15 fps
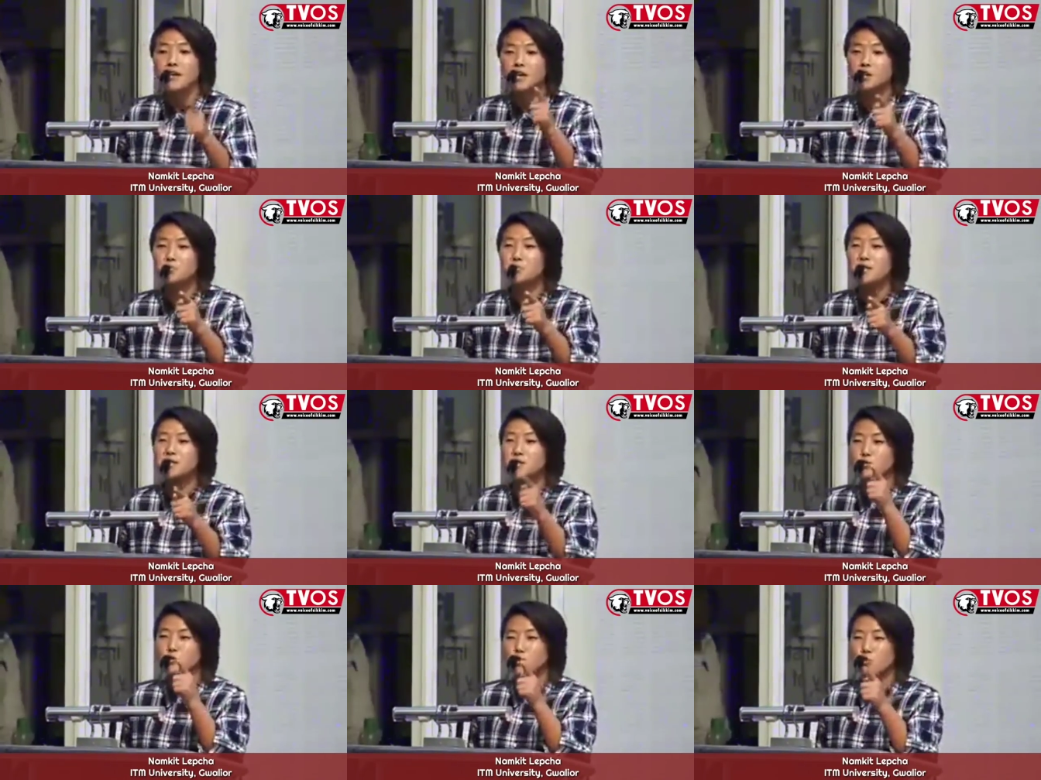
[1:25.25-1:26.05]
It
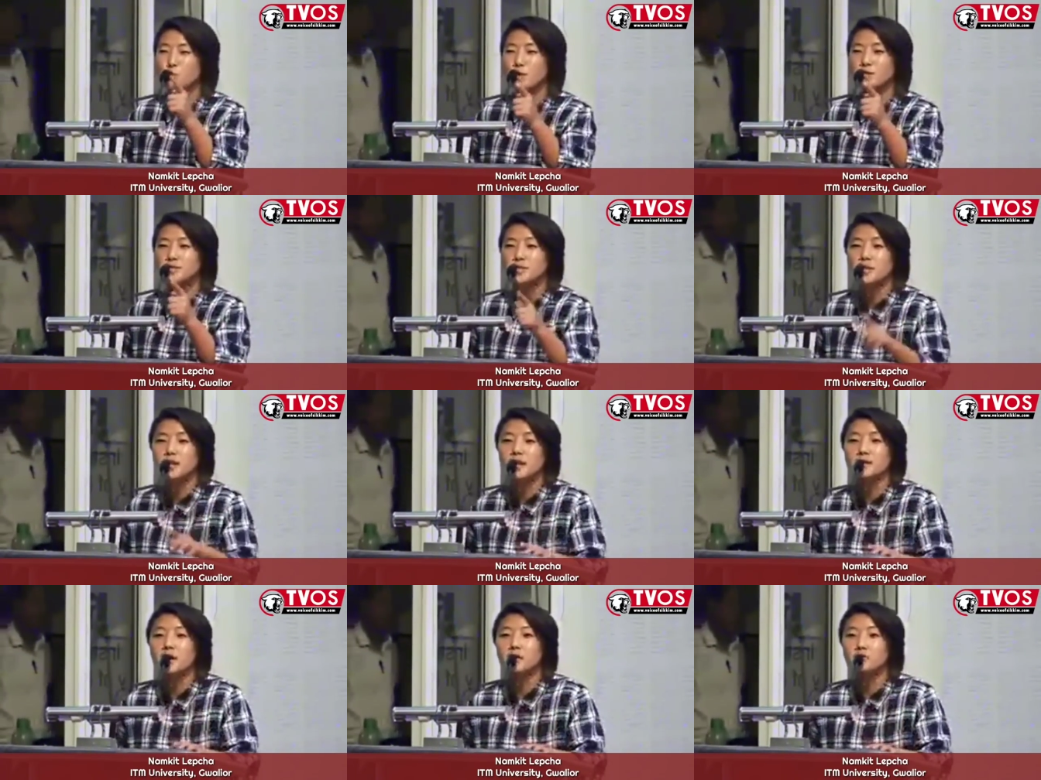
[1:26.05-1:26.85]
means you do it
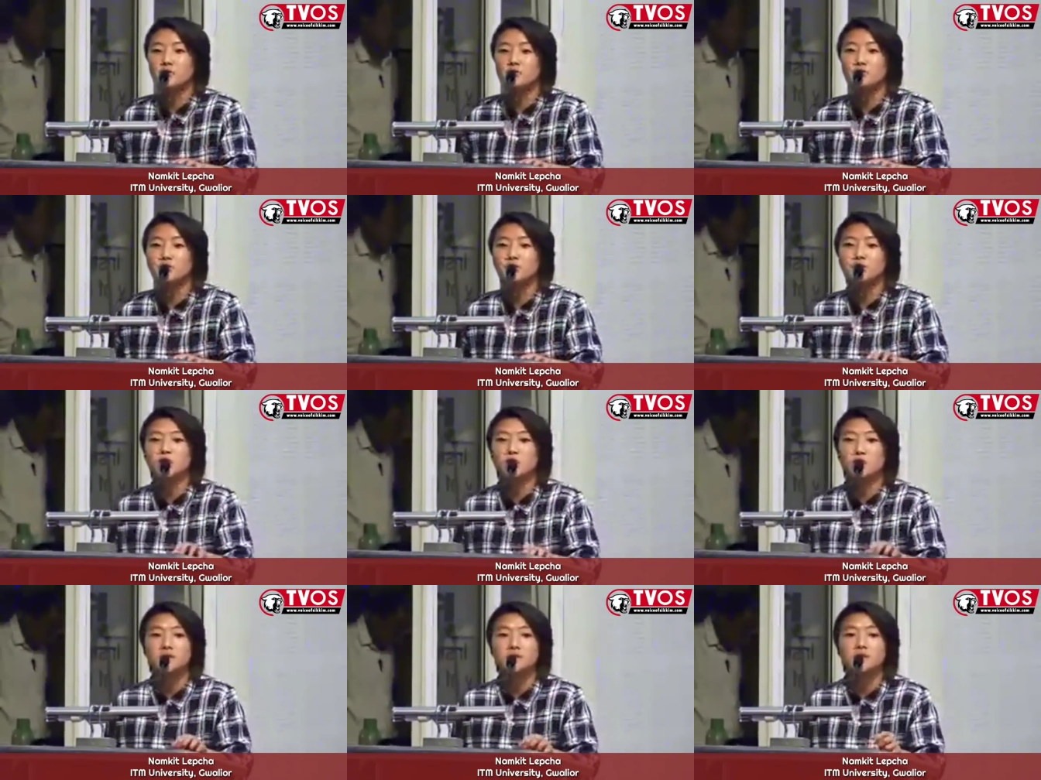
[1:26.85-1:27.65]
again and you know the
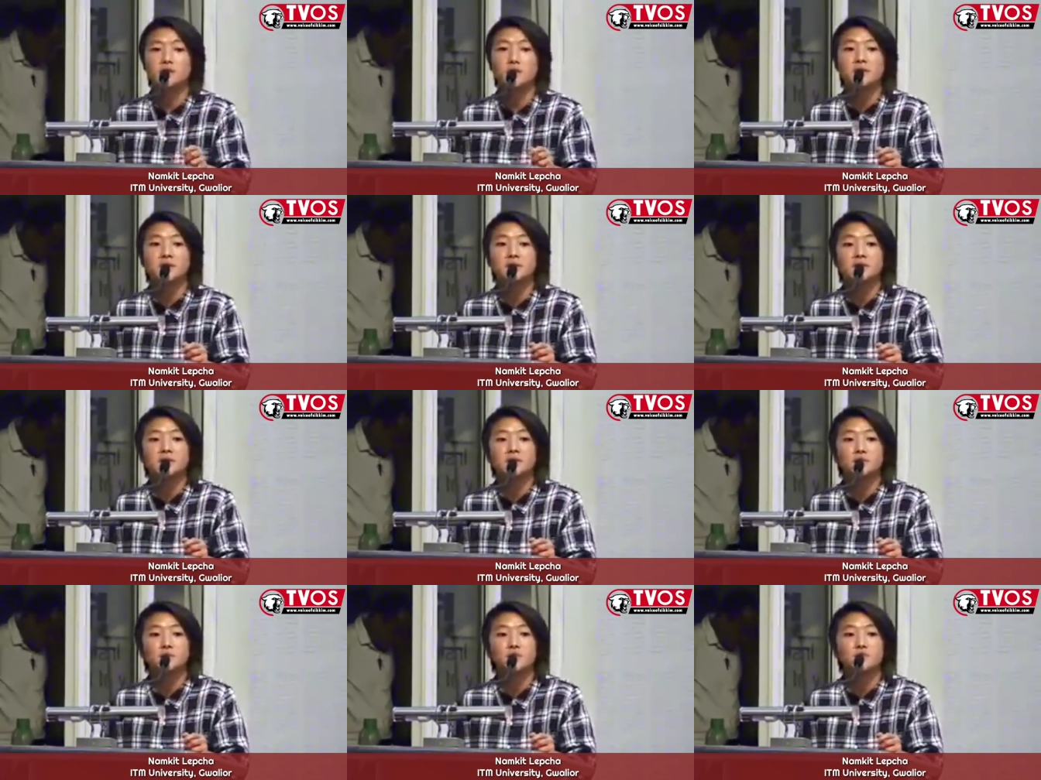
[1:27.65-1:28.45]

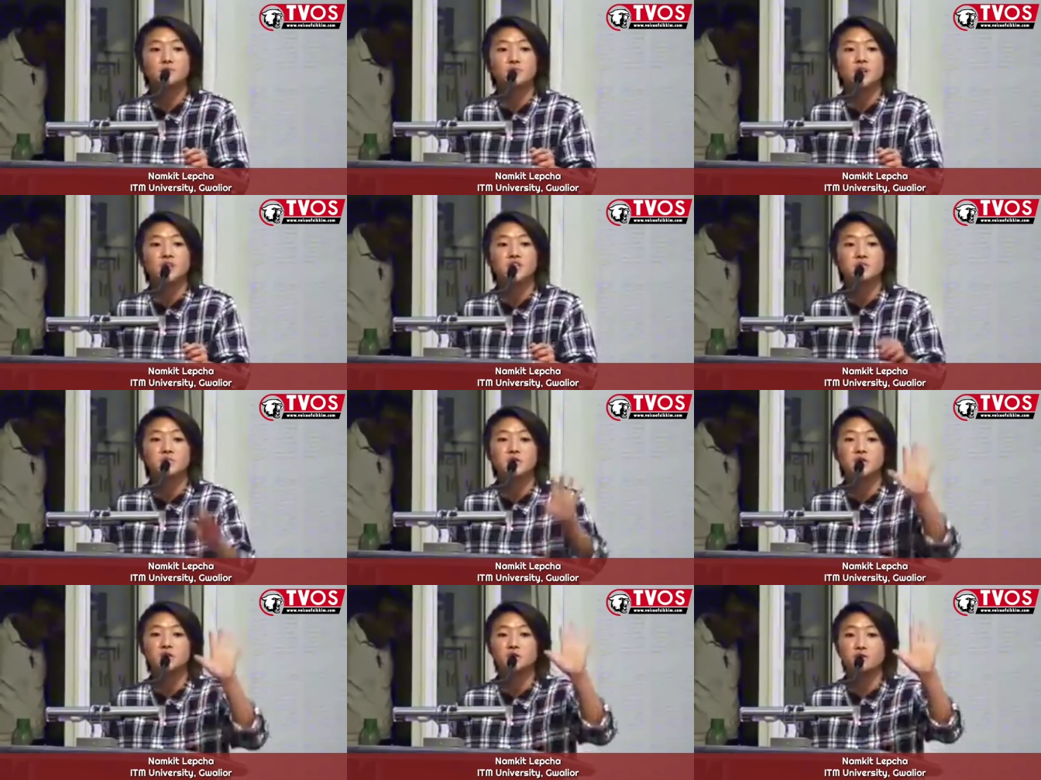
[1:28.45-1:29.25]
consequences, which brings
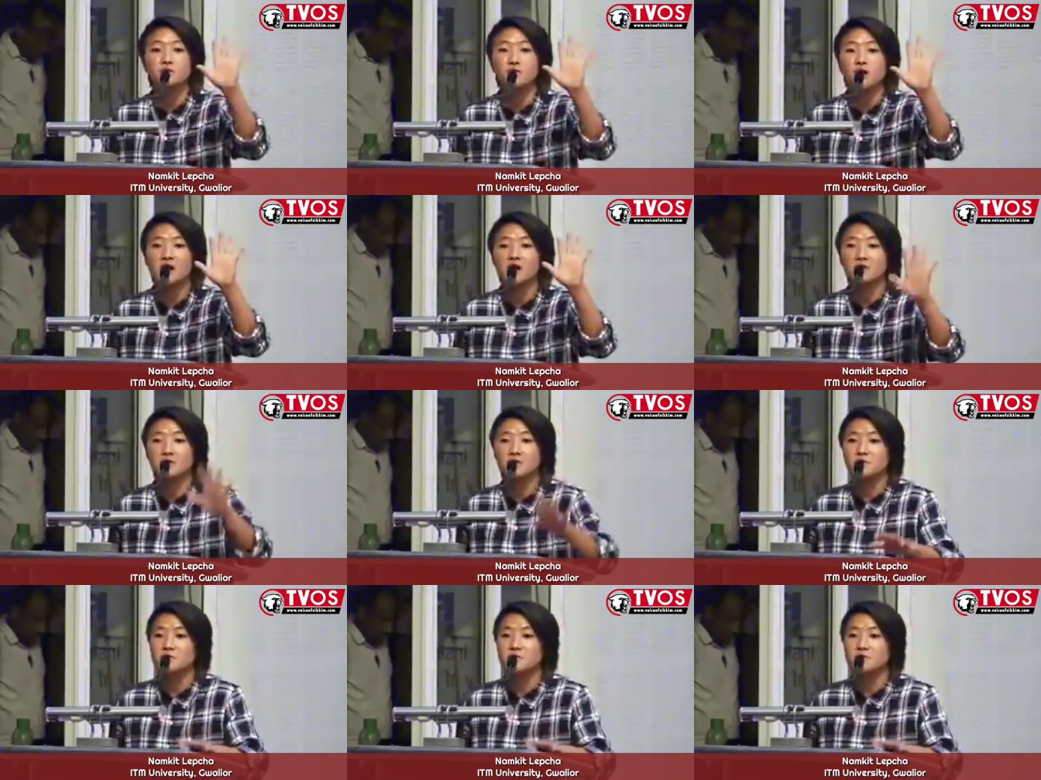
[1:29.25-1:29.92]
me to five.